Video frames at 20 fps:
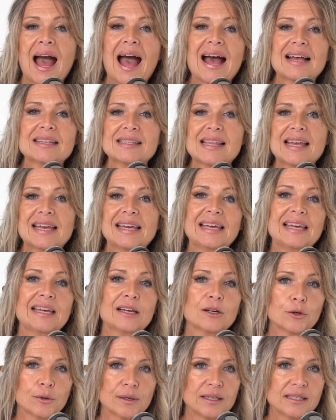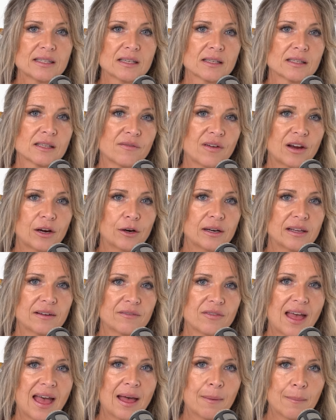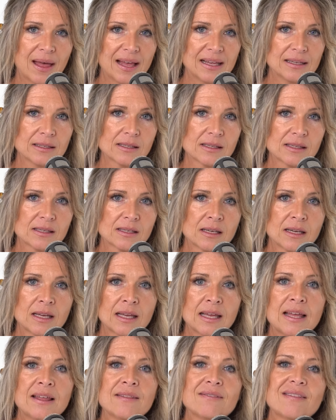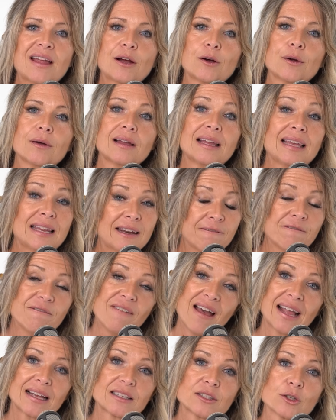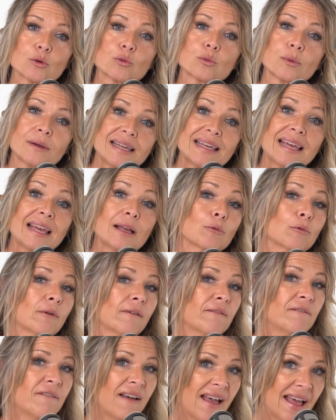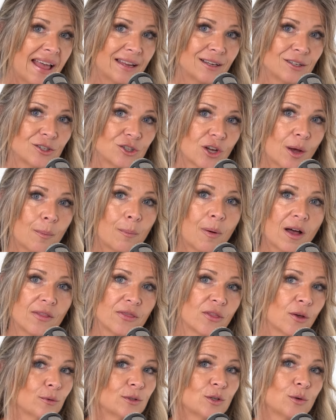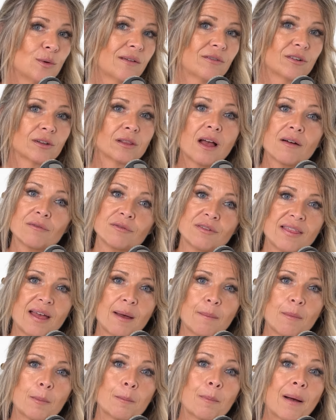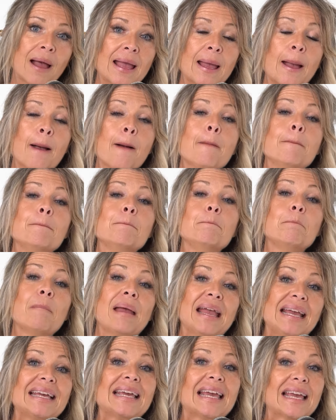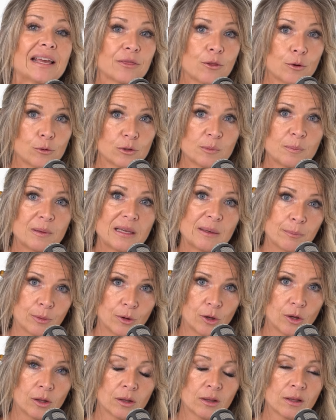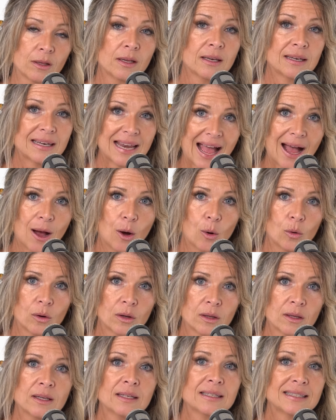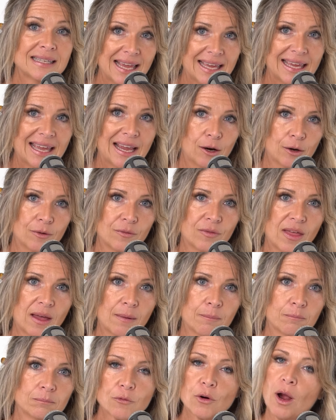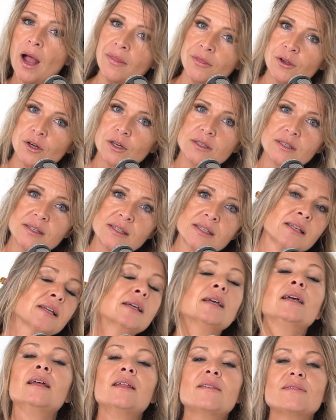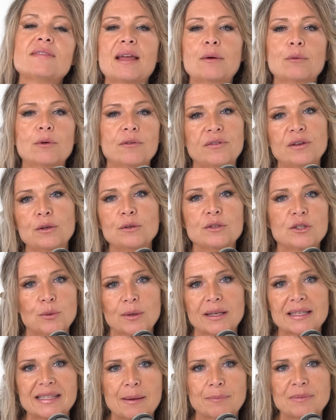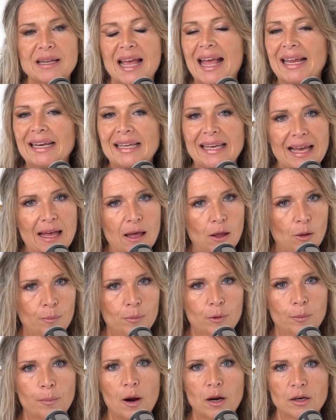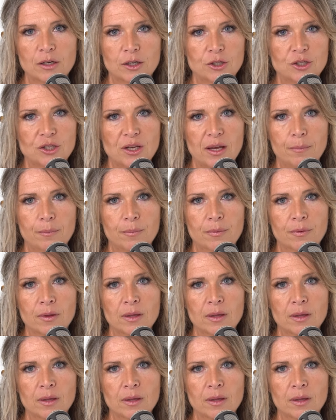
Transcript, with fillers: As they increase the severity of the MS, they're in effect wreaking revenge upon those who never loved them by making those people now take care of them. For others, they refuse to accept any help or partnership.